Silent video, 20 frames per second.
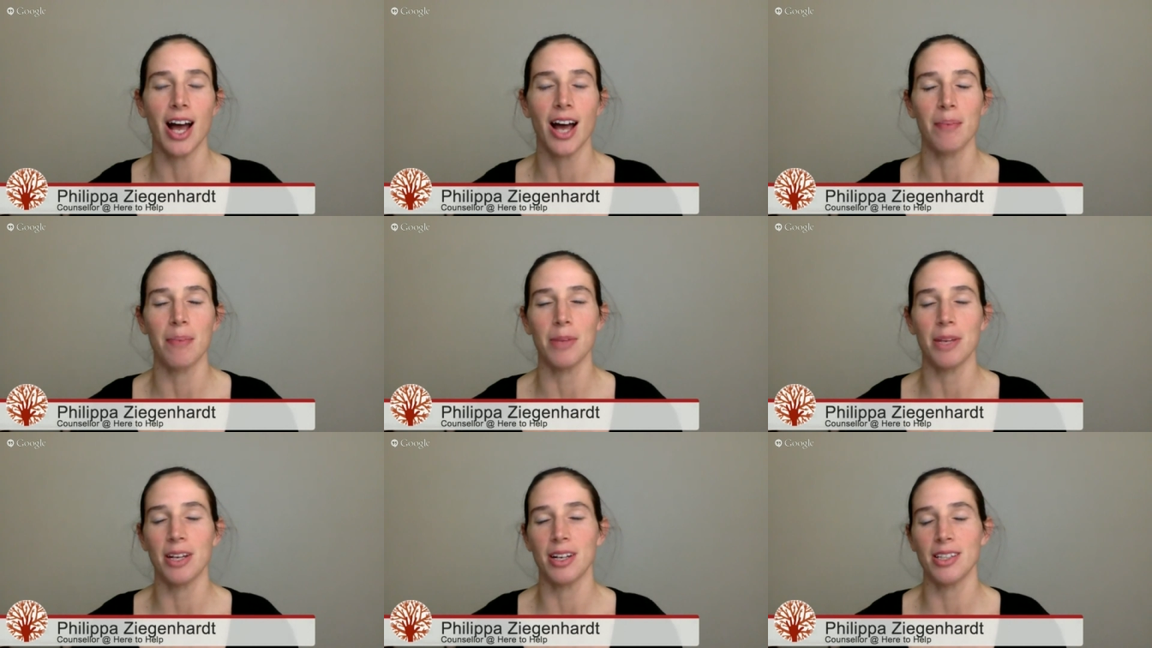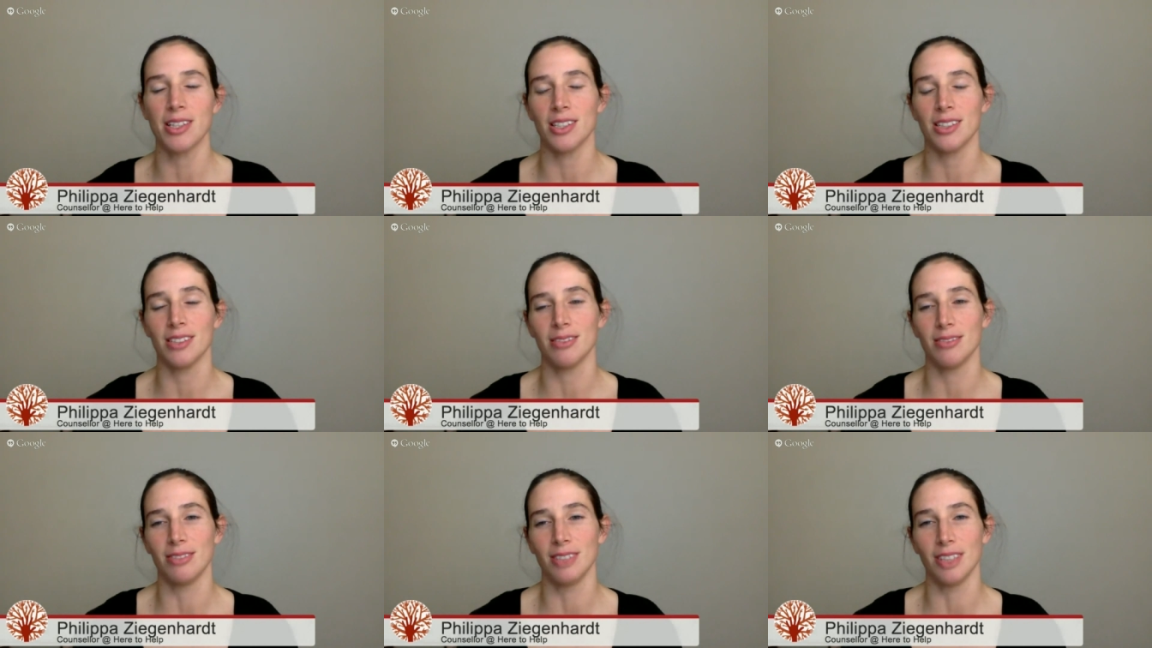because
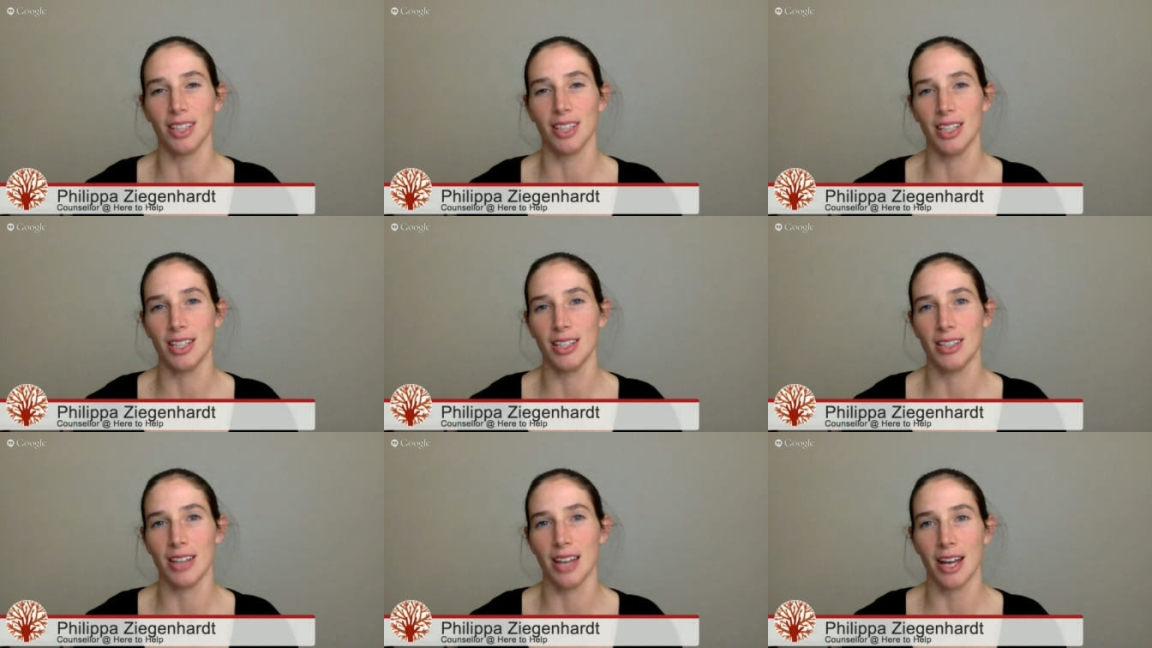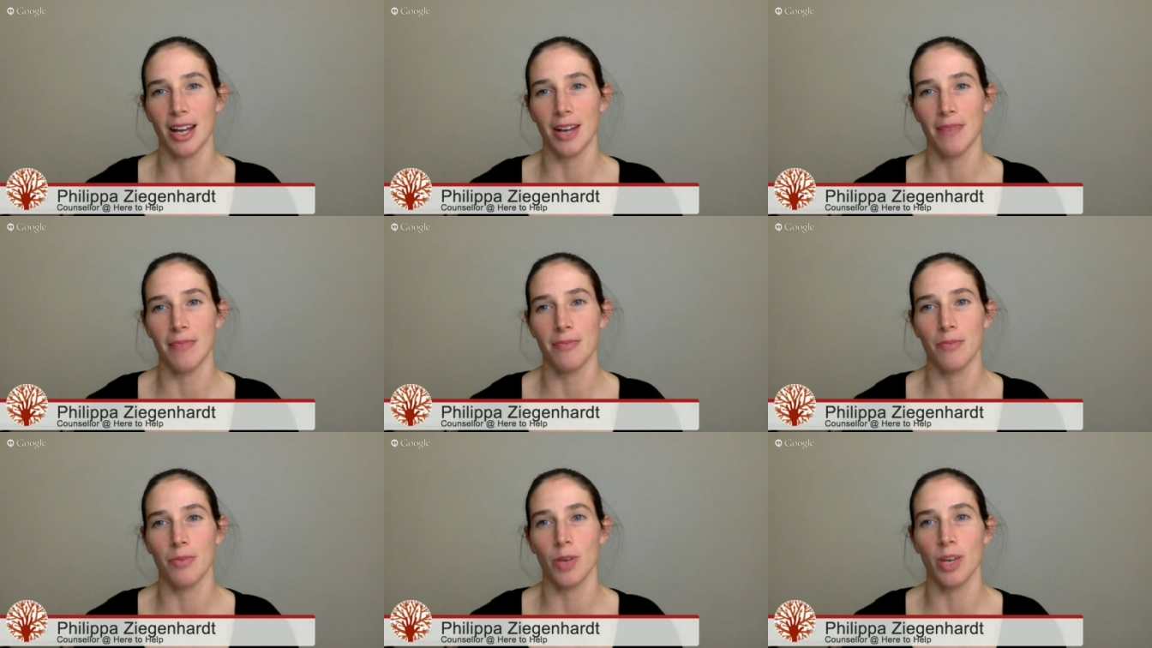it really,
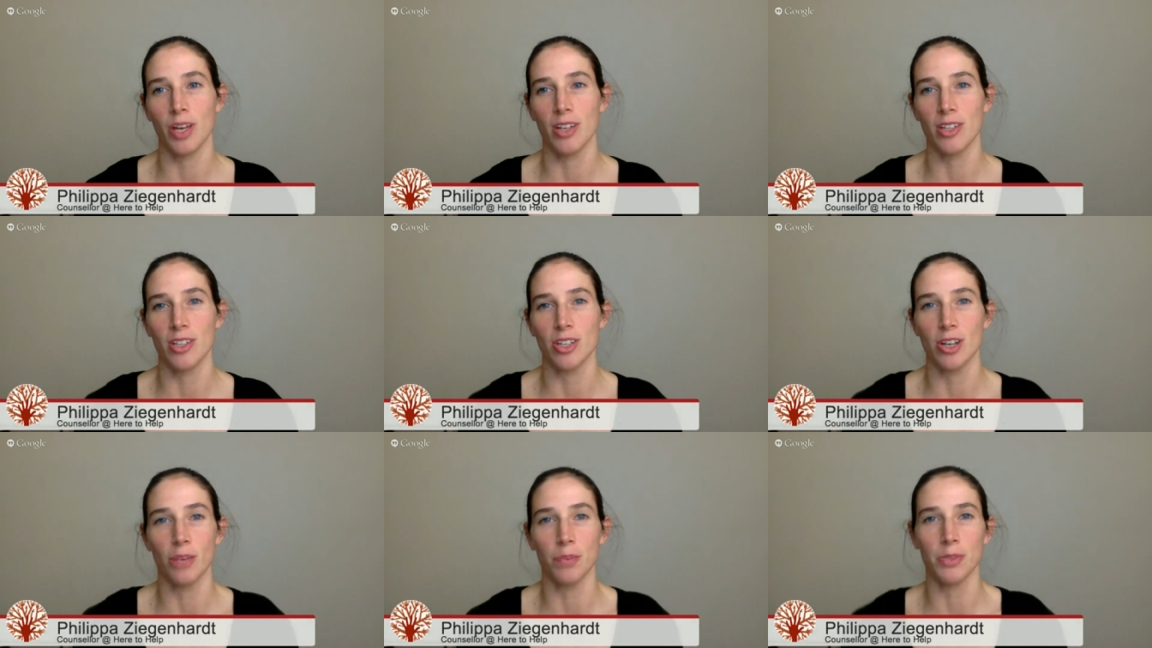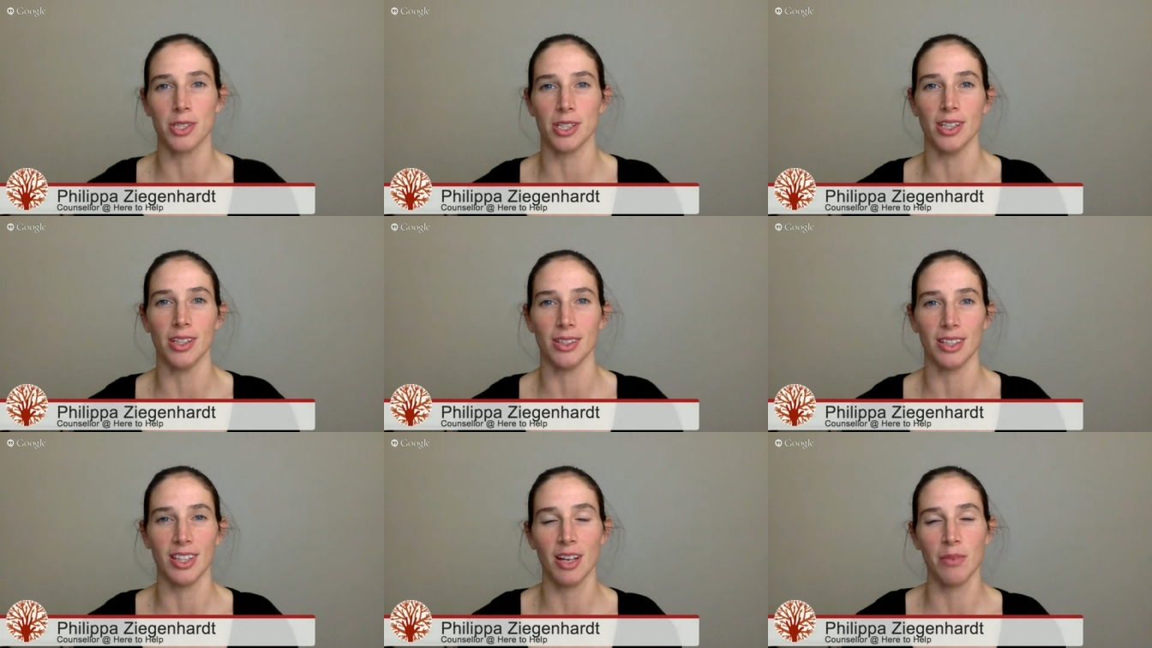we adopt
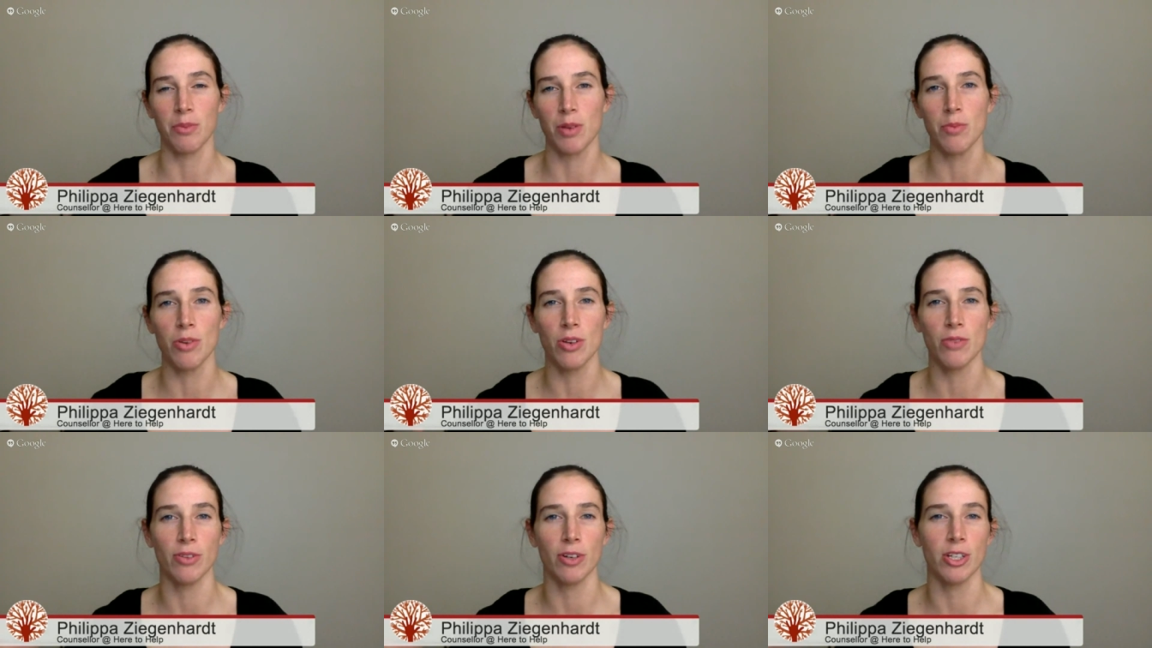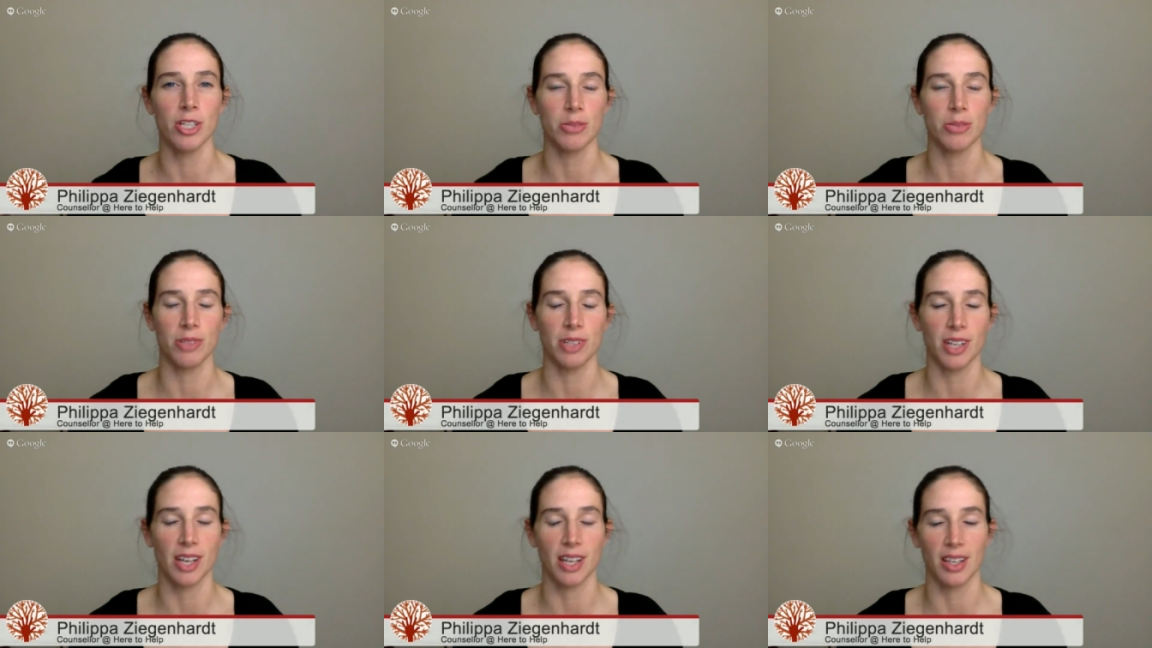it and then we move on
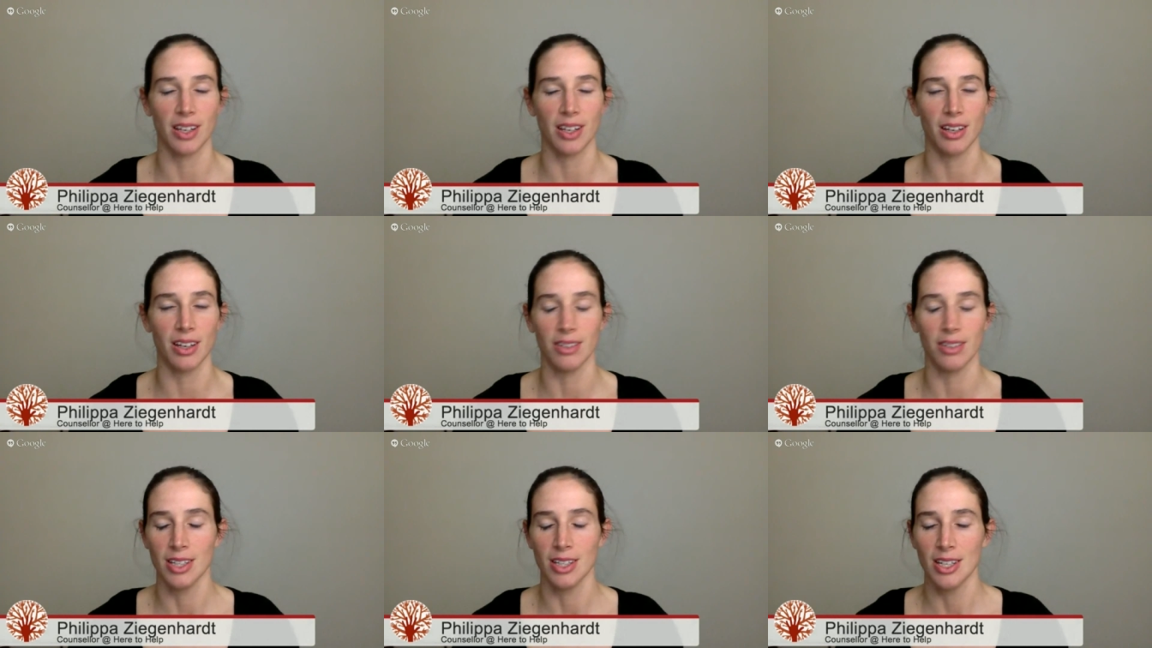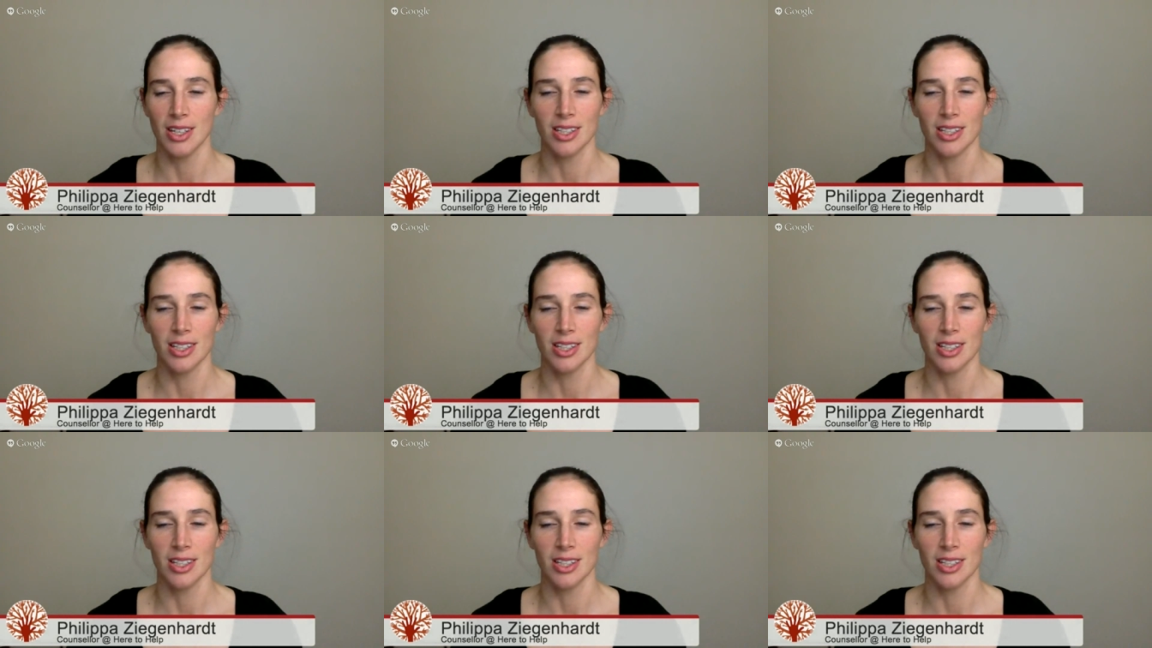to another